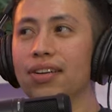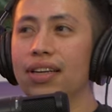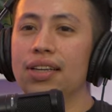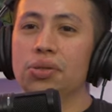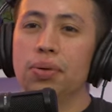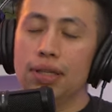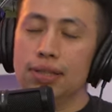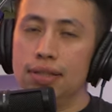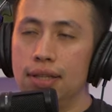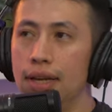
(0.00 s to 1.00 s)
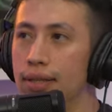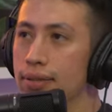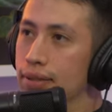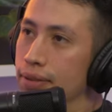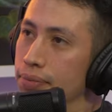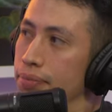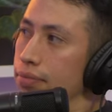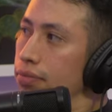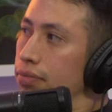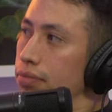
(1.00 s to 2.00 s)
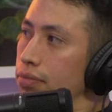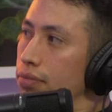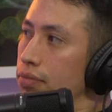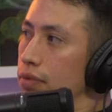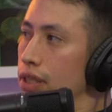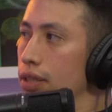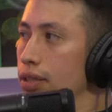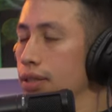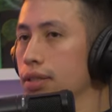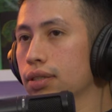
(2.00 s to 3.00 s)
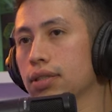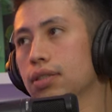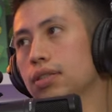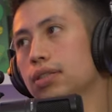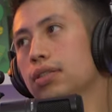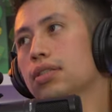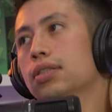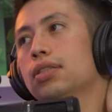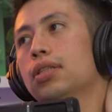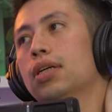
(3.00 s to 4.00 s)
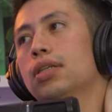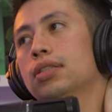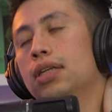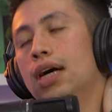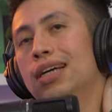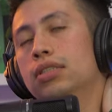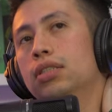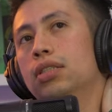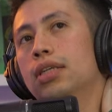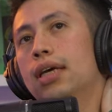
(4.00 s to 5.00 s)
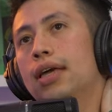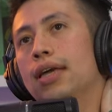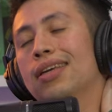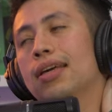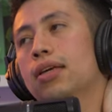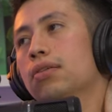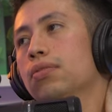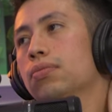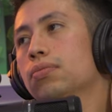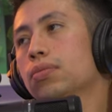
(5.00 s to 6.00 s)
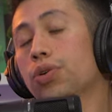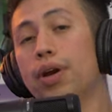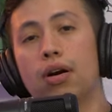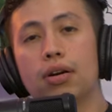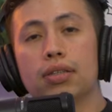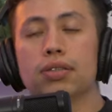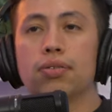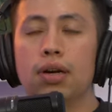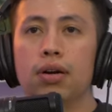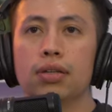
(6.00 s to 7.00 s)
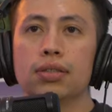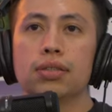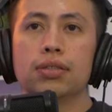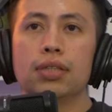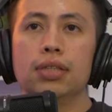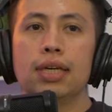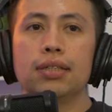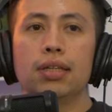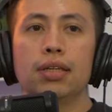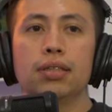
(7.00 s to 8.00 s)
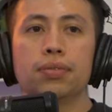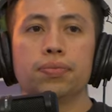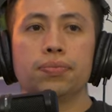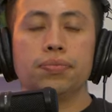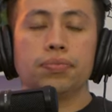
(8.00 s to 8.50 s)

Okay, I do want to listen to that. Yeah, I do want to listen. Izaak. Izaak? Yeah, it's I Z A A K. Great artist, great artist. He's out. Yeah, he's had some good